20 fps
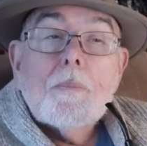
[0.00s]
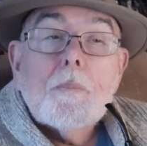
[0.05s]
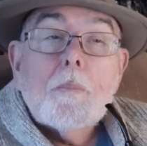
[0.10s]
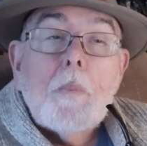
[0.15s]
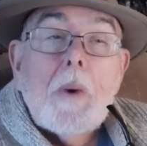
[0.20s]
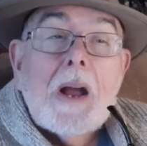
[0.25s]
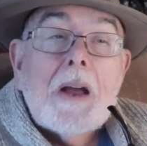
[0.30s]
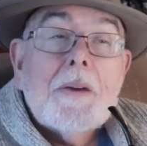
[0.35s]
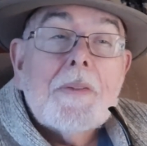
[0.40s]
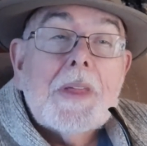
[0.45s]

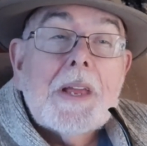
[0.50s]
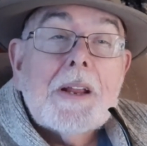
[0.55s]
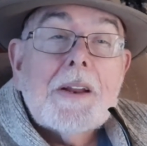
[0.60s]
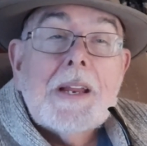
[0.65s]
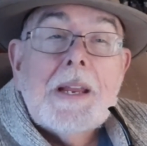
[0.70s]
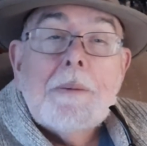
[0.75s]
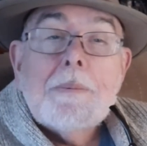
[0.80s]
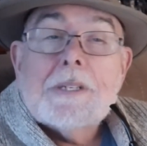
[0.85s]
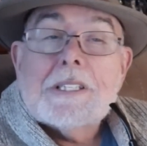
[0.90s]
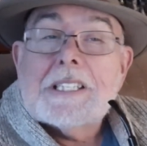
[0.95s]
while there,
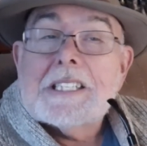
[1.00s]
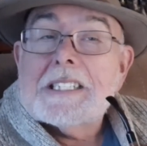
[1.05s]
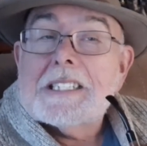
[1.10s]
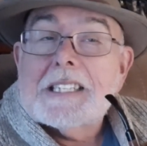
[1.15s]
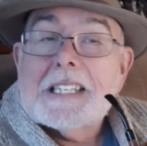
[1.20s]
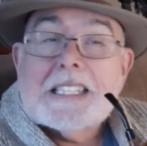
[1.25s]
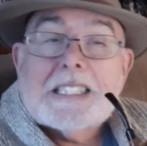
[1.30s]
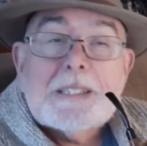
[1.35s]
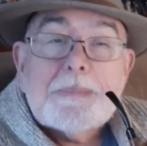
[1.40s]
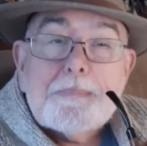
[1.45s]
he was
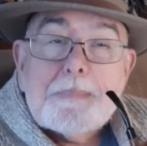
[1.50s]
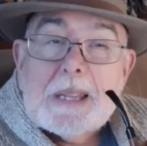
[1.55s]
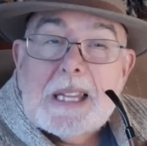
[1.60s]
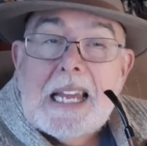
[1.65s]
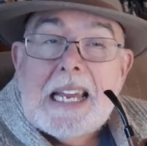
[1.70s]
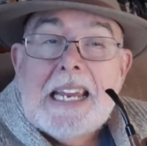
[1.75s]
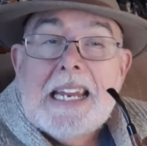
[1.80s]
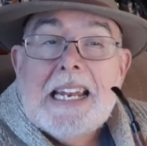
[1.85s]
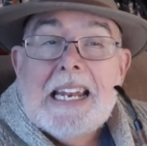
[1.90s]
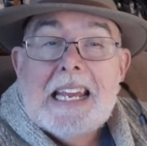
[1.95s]
just
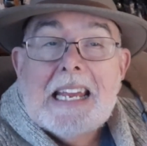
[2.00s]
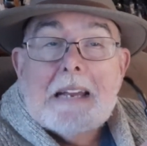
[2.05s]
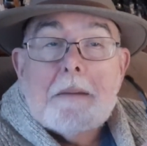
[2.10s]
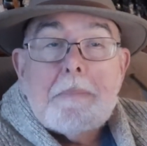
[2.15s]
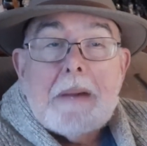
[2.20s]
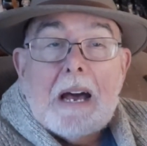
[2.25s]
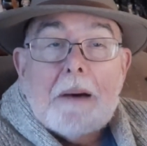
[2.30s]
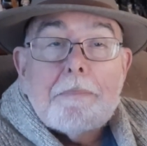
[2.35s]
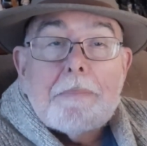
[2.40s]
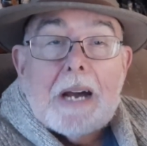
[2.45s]
explaining
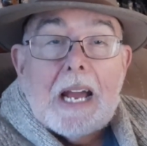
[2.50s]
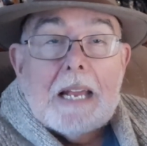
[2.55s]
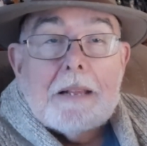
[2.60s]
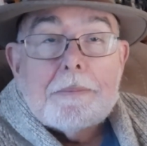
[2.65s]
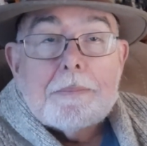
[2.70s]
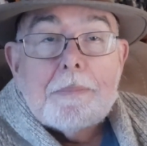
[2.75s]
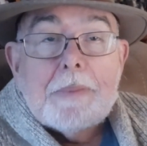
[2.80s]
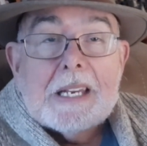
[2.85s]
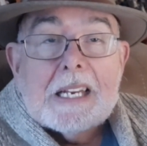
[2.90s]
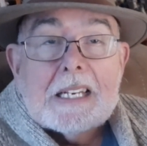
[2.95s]
about
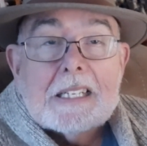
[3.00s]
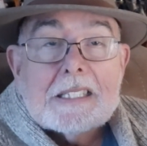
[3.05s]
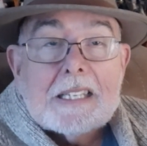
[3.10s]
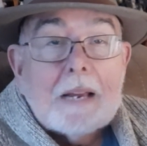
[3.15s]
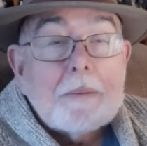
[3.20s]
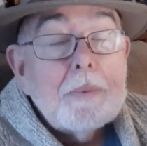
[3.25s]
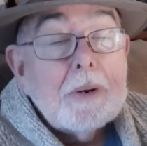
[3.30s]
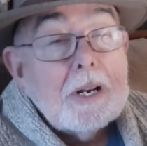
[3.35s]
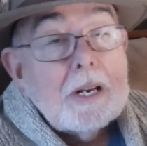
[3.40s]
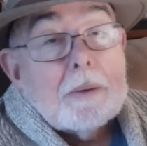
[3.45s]
pipe, because I
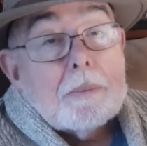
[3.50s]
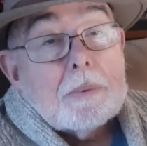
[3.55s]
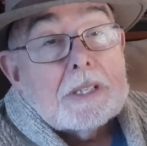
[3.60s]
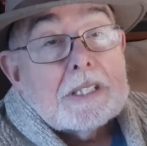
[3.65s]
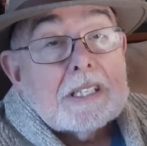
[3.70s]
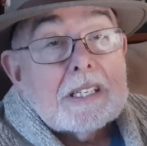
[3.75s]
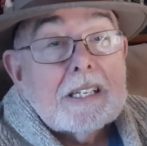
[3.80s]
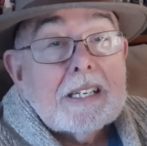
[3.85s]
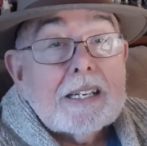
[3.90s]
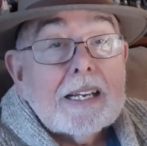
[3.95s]
really
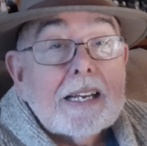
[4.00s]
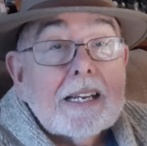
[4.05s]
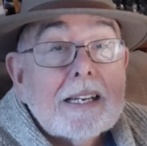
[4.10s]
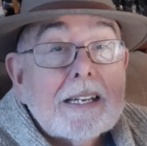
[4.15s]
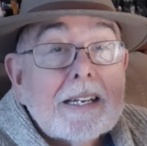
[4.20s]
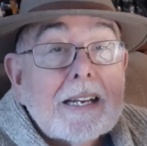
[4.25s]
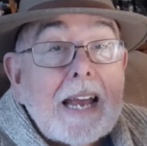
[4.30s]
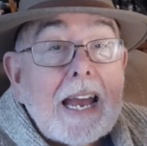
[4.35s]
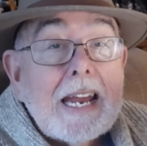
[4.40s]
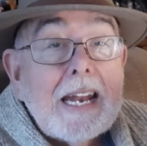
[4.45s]
was
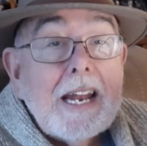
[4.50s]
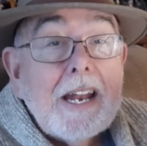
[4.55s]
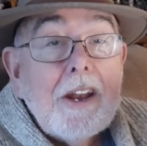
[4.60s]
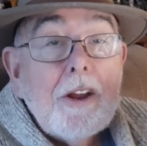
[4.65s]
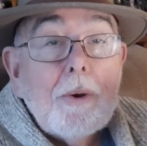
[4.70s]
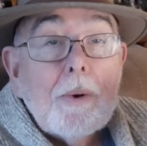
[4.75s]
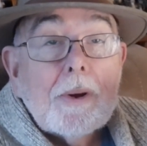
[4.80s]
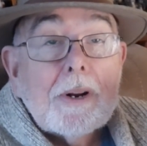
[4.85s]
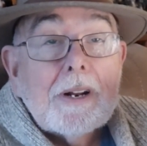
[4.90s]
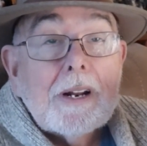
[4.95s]
kind of
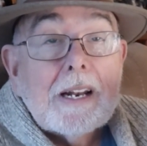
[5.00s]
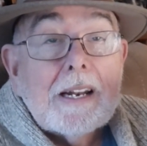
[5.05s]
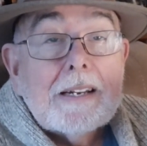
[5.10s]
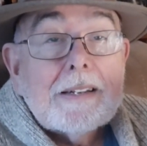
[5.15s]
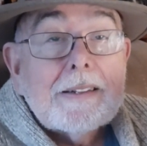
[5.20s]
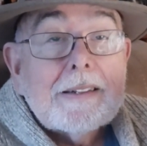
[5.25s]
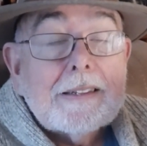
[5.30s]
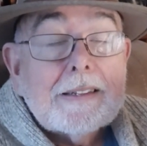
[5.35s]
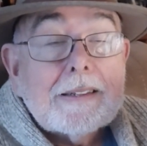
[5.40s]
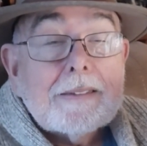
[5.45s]
new at it.
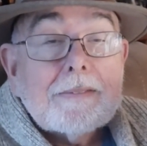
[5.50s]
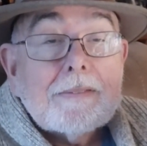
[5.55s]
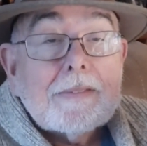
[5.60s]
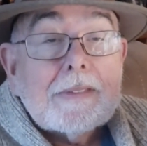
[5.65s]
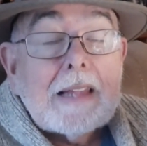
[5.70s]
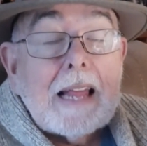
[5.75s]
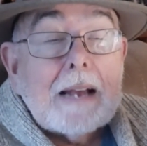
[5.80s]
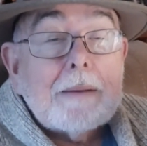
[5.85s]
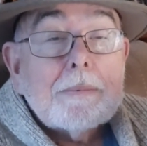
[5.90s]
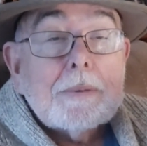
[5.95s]

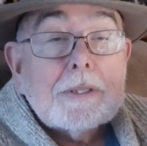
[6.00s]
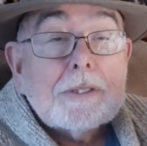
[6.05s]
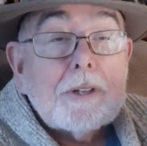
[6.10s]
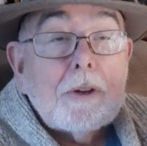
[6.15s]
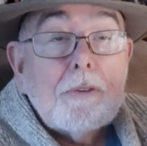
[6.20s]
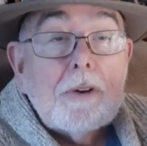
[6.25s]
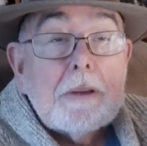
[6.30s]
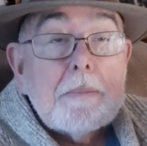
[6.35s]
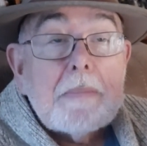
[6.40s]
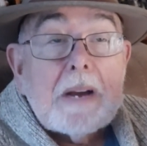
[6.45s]
That was
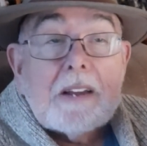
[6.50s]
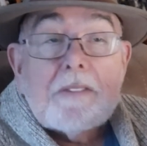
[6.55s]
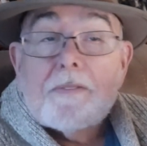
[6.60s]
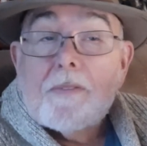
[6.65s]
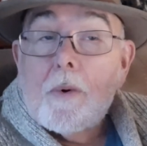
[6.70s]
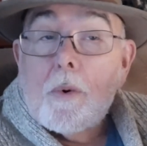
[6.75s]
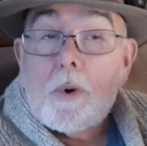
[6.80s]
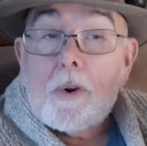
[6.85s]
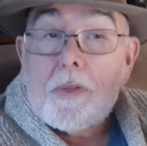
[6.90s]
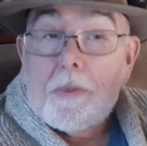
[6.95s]
only my
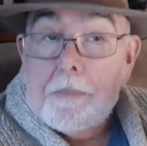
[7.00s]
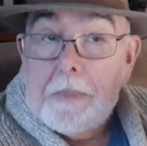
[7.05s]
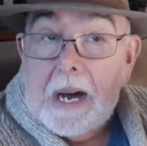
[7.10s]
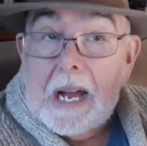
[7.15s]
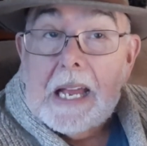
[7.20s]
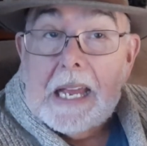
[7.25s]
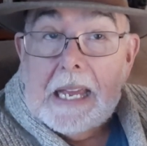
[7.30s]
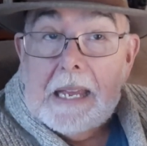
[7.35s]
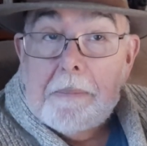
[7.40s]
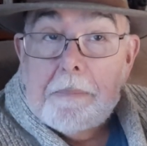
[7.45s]
4th
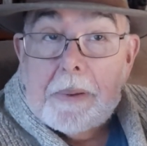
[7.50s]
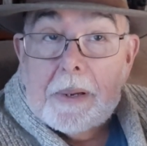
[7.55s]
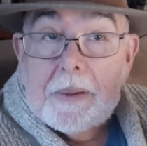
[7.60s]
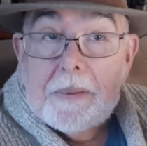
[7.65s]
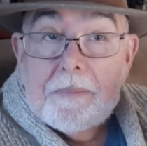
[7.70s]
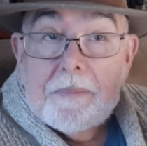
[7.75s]
pipe.